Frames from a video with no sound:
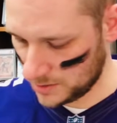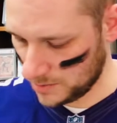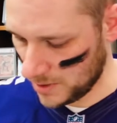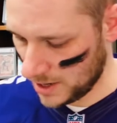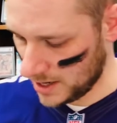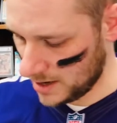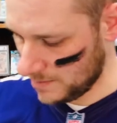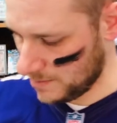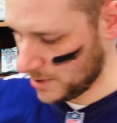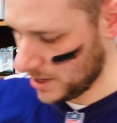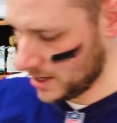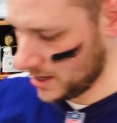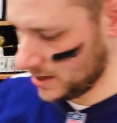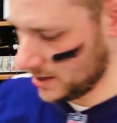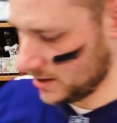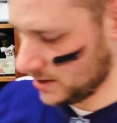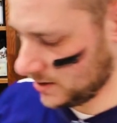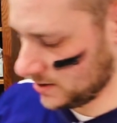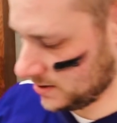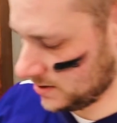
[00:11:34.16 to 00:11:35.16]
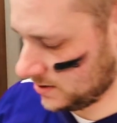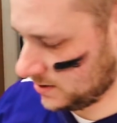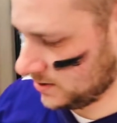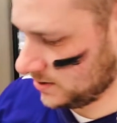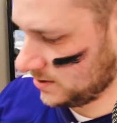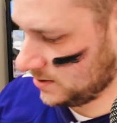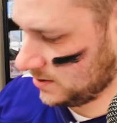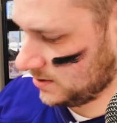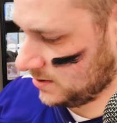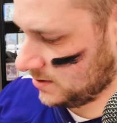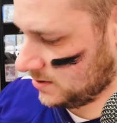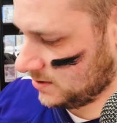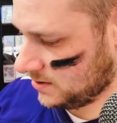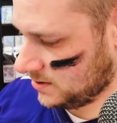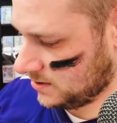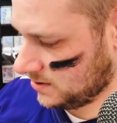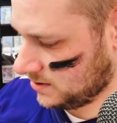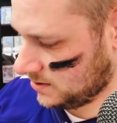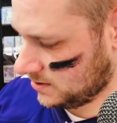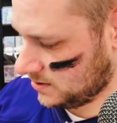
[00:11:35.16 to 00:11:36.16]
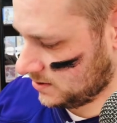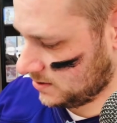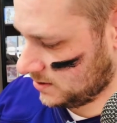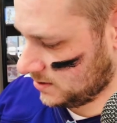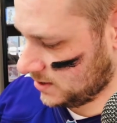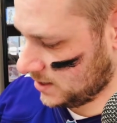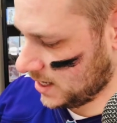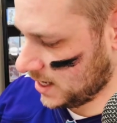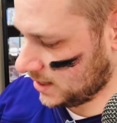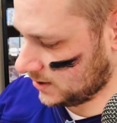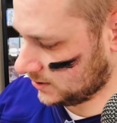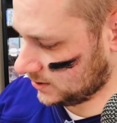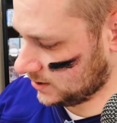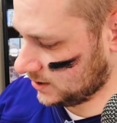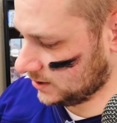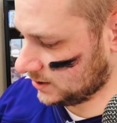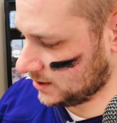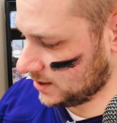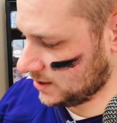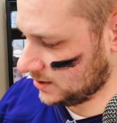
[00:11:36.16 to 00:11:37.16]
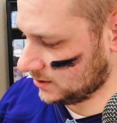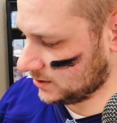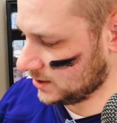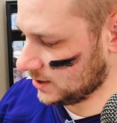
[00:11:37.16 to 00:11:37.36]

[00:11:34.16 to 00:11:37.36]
might have been, yes, this is.